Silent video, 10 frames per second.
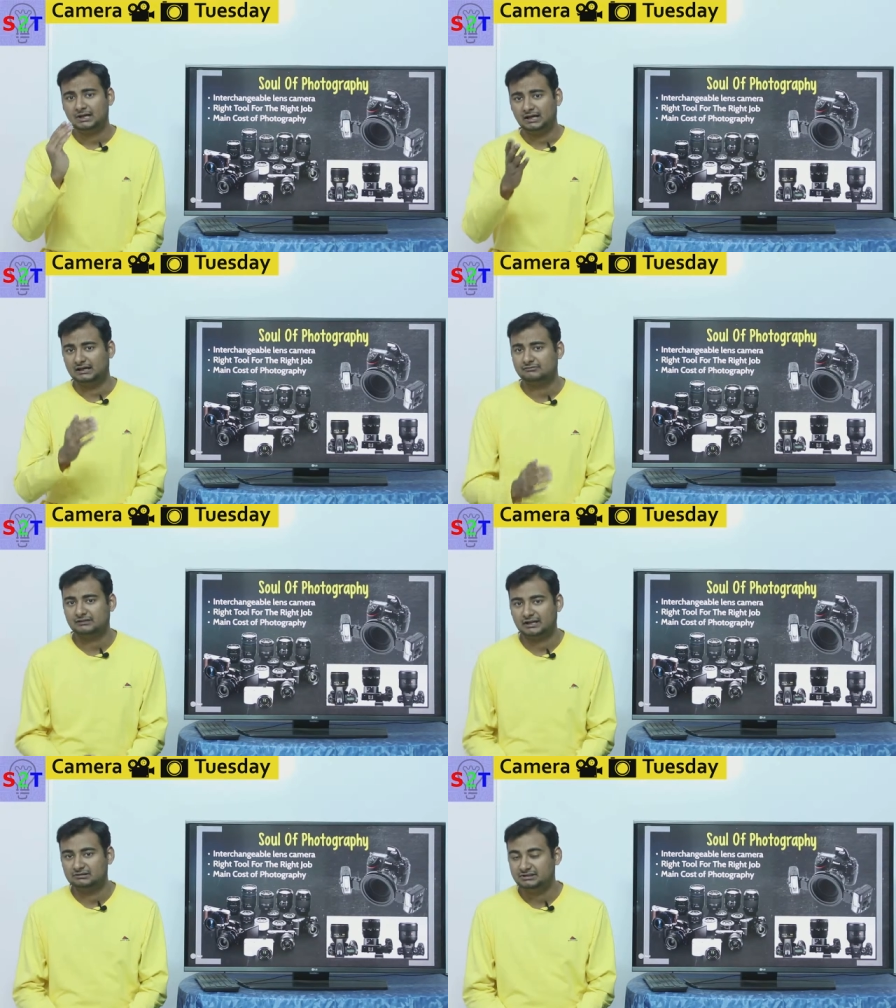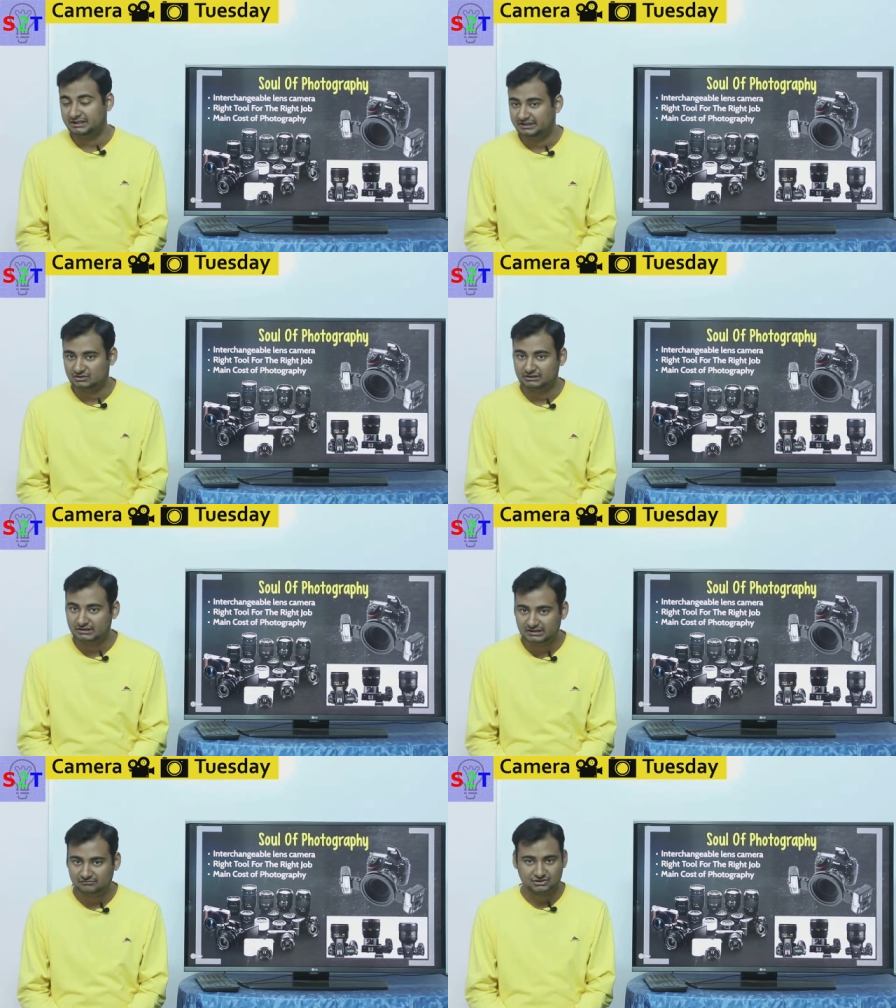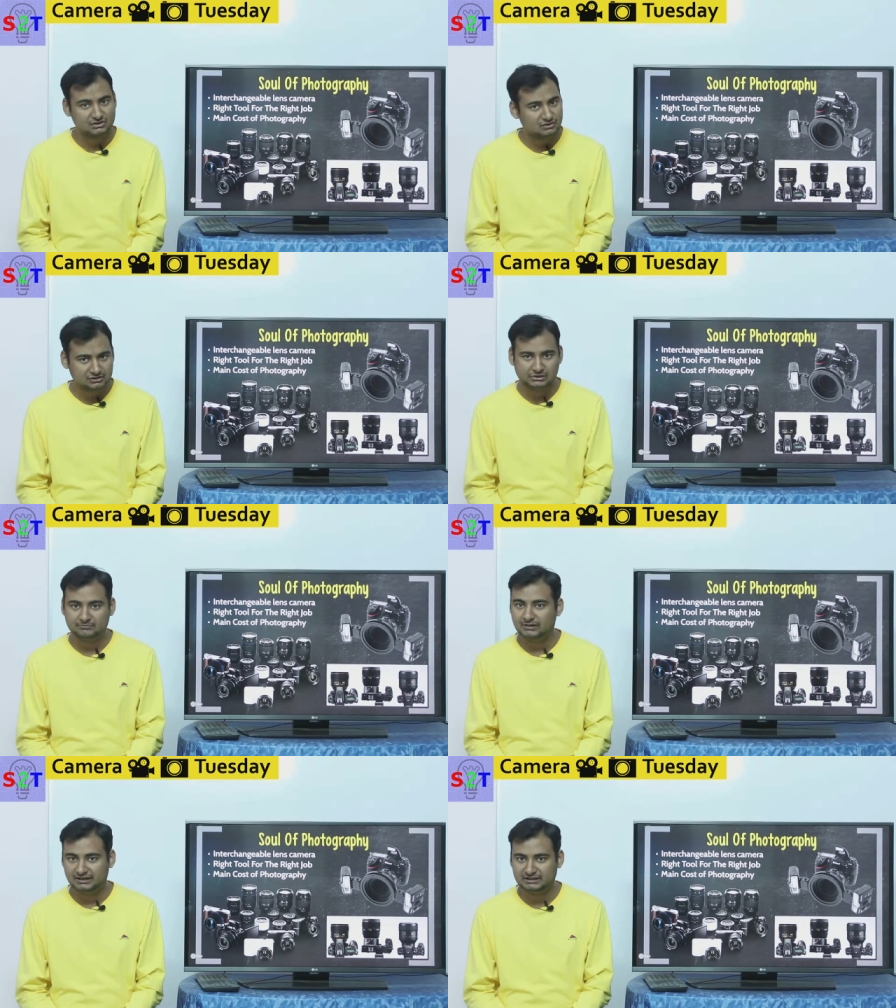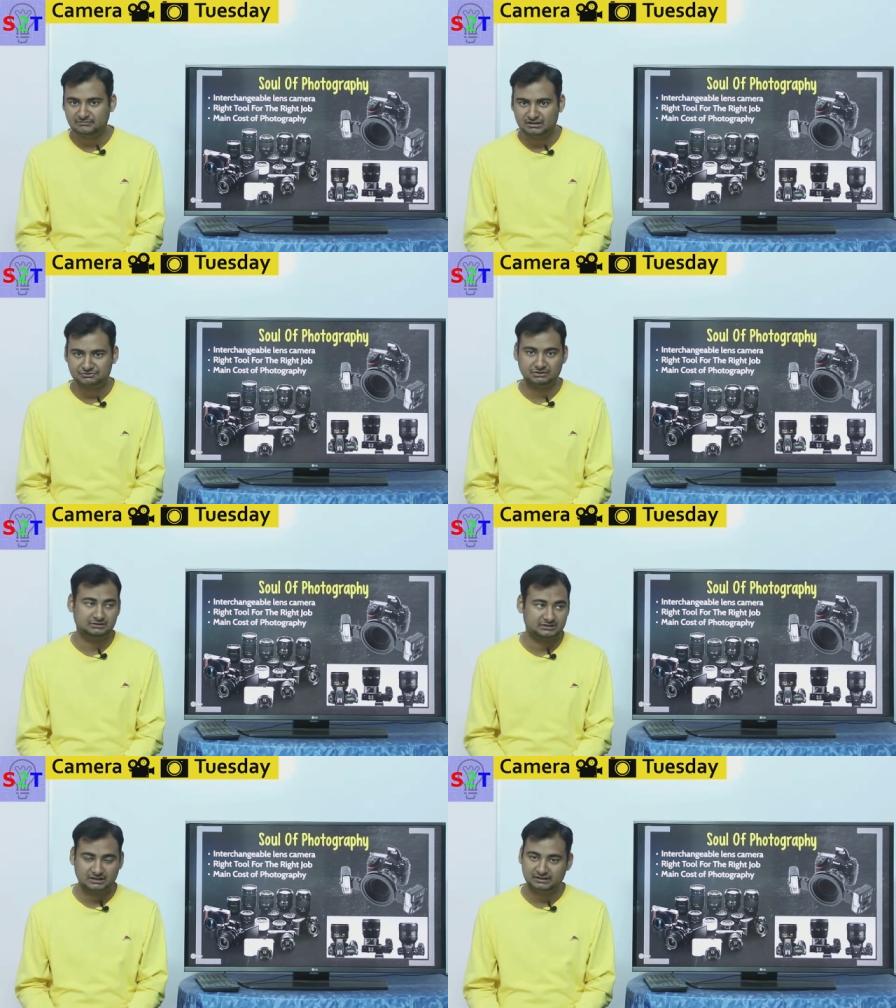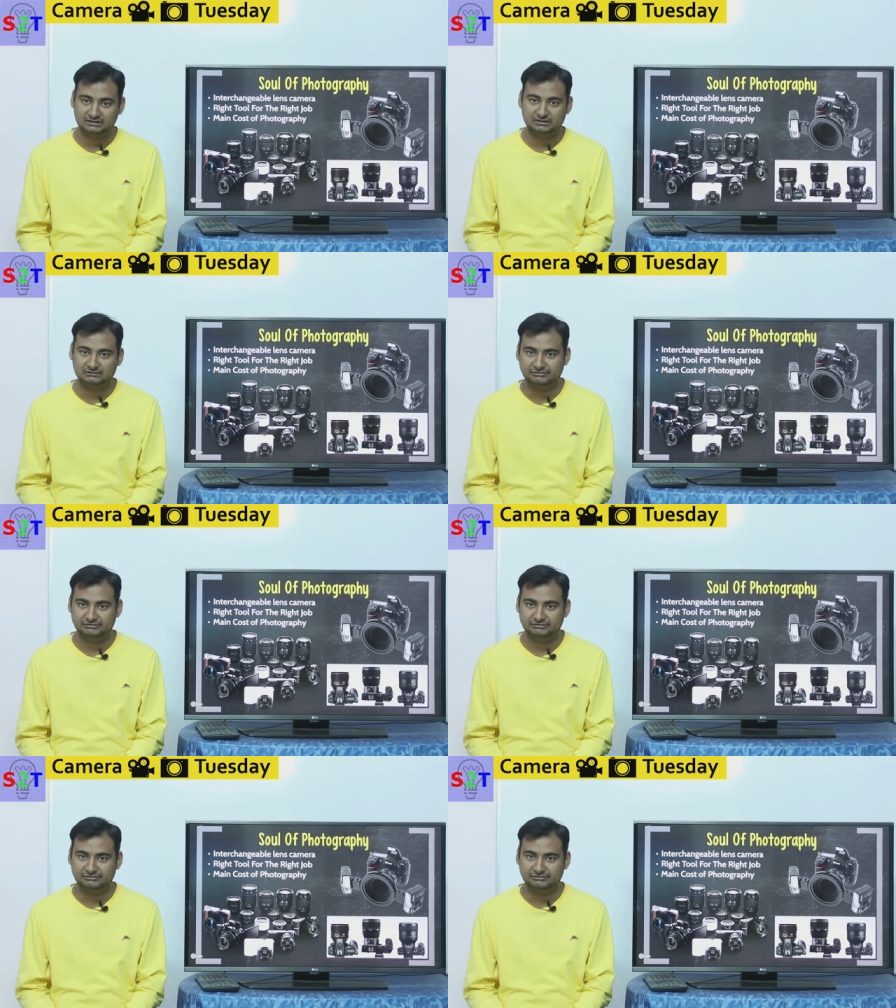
i have canon 800d which is not cheap by any margin it's like uh,